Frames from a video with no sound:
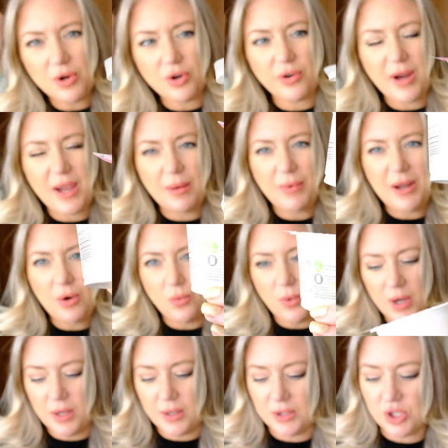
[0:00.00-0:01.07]
cream, little
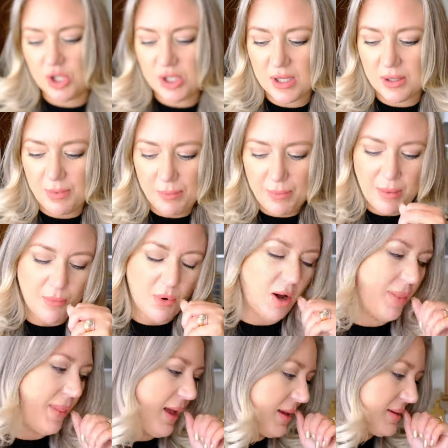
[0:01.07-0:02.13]
one. It's just going to be me and
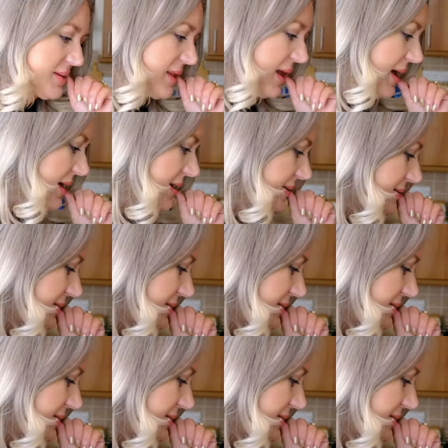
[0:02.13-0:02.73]
Martin that has that,